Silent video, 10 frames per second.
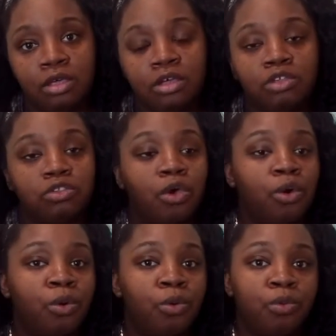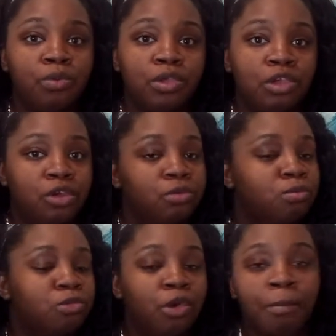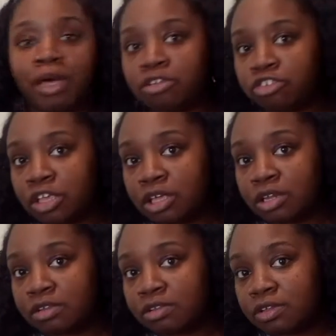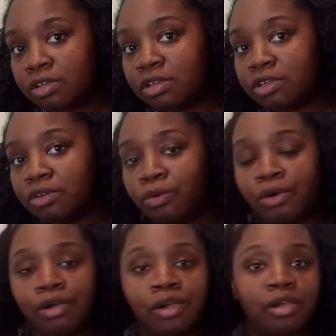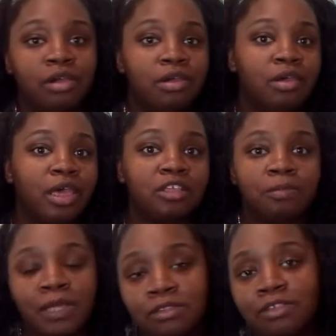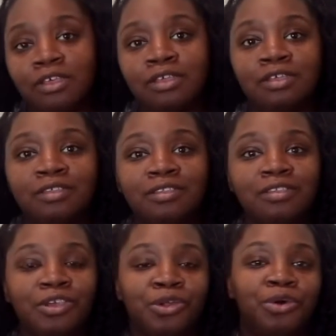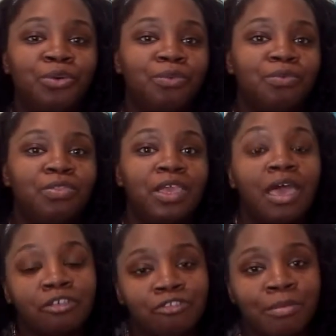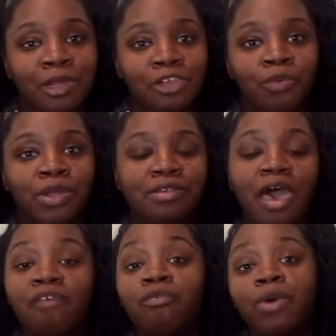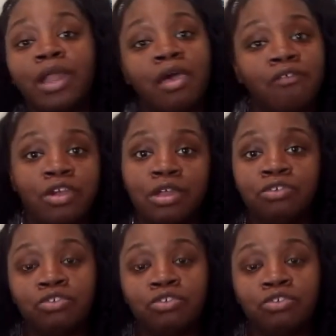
So, your budget, your expenses, the extra money you want to have, whatever it is